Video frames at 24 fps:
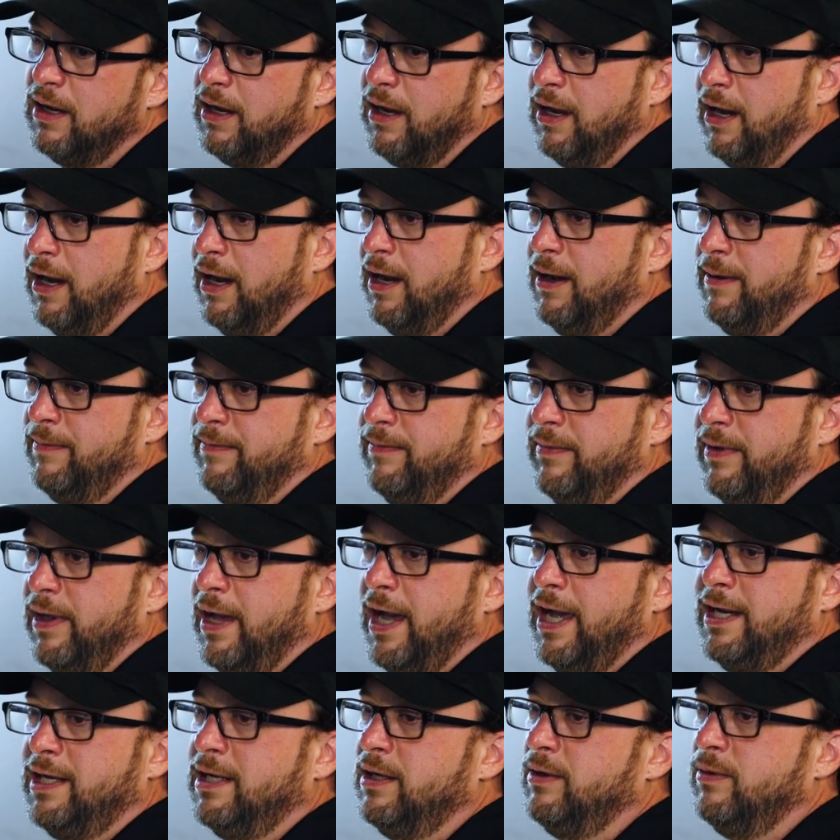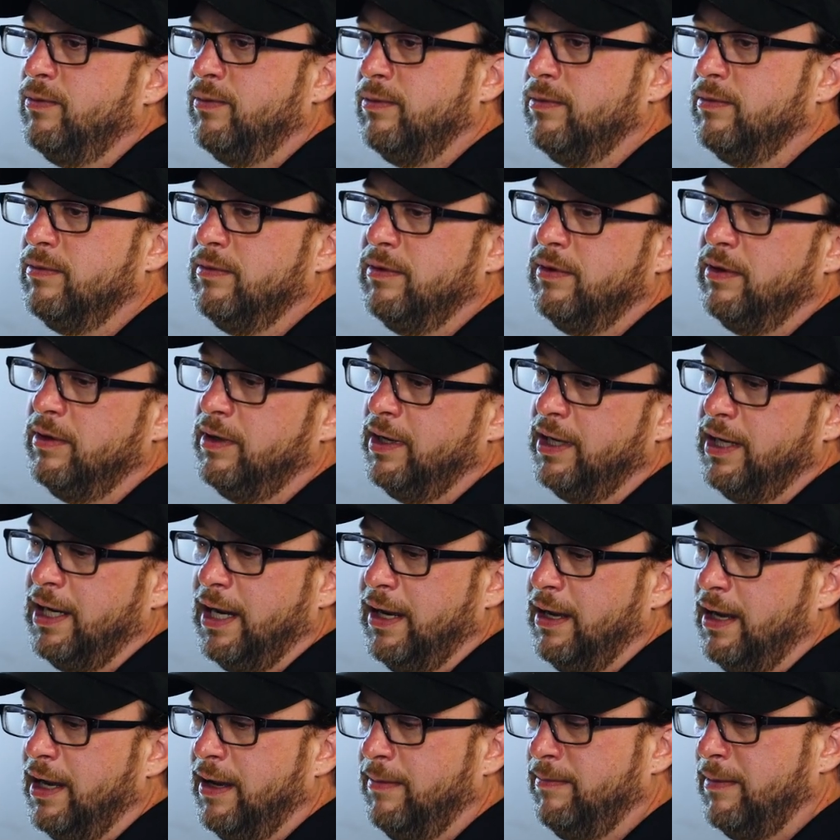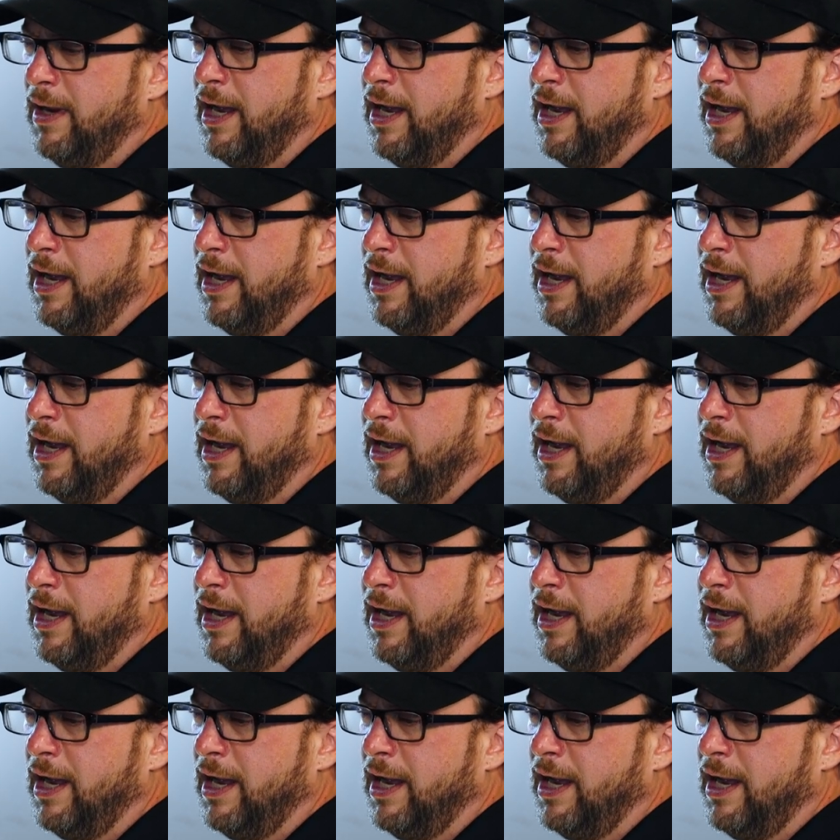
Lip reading: I didn't, and I'm